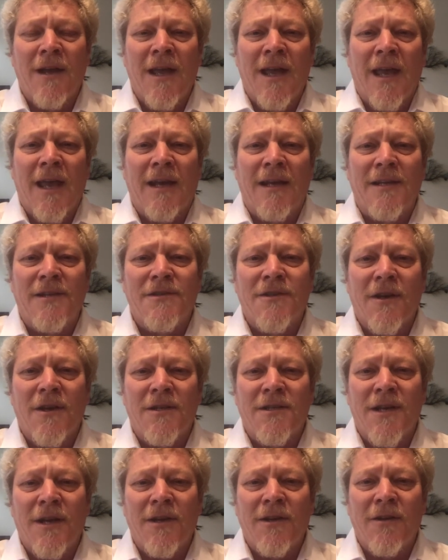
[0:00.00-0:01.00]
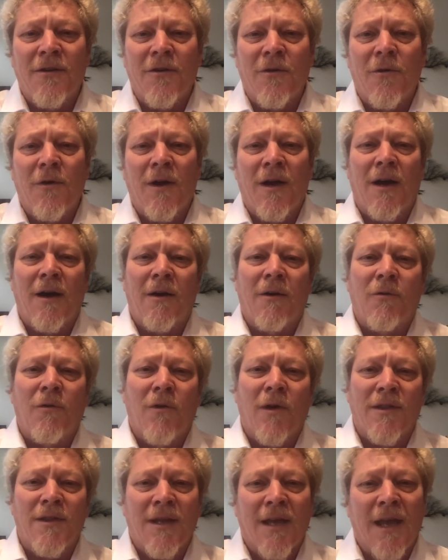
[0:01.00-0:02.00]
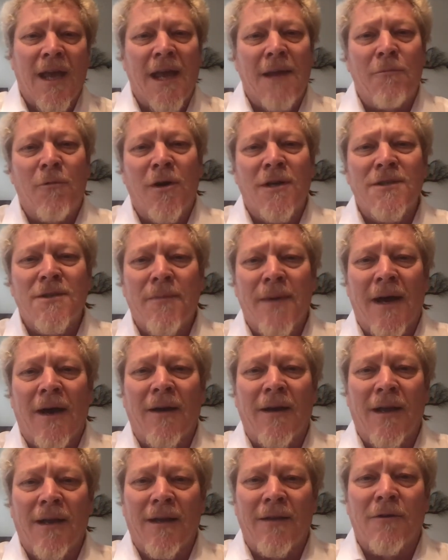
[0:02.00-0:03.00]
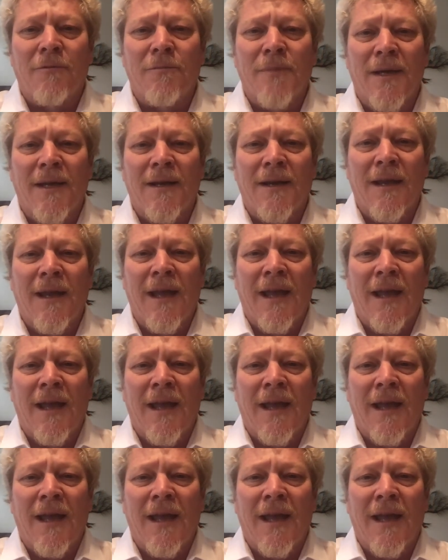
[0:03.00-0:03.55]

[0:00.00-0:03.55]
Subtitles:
and he's going to tell you what the game was about a little bit.